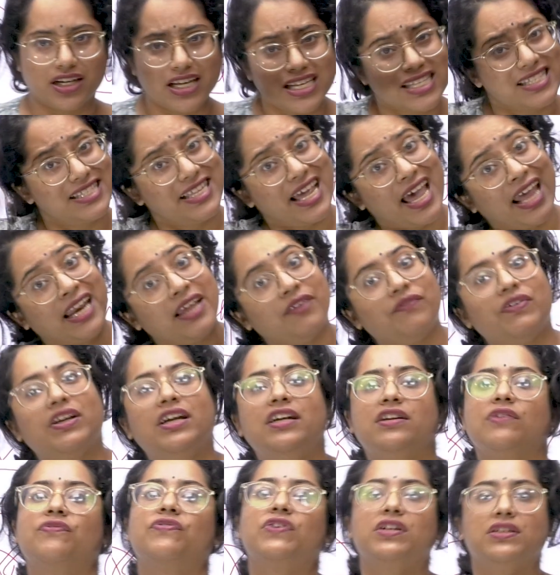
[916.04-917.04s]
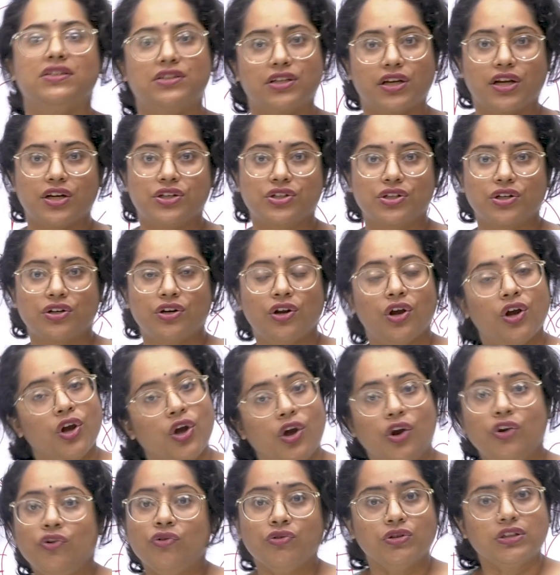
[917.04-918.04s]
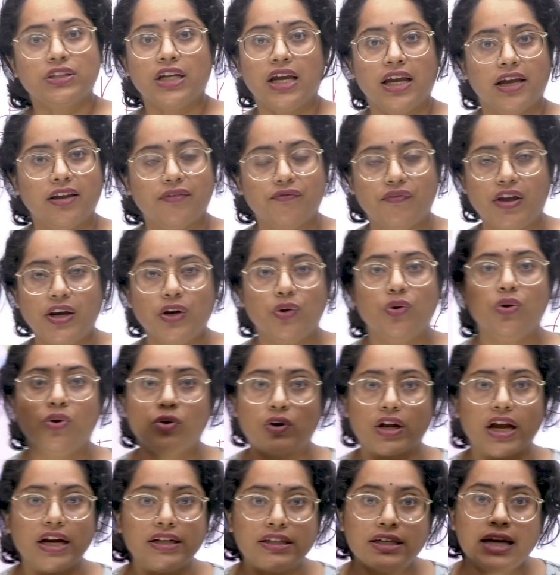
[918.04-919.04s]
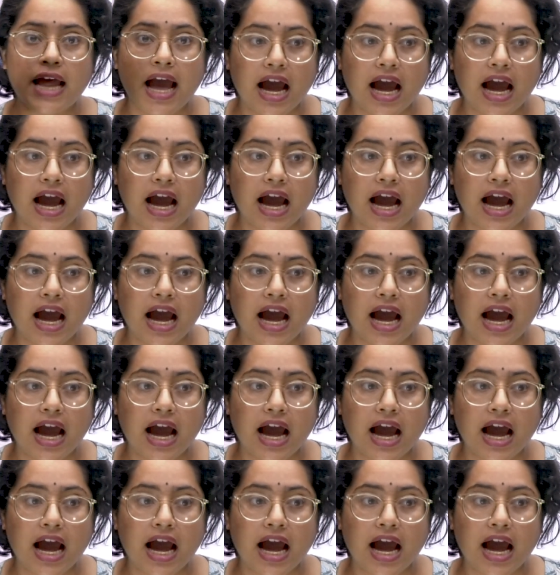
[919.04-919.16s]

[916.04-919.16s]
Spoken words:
Is there even a differentiation? No, see, when you look at it,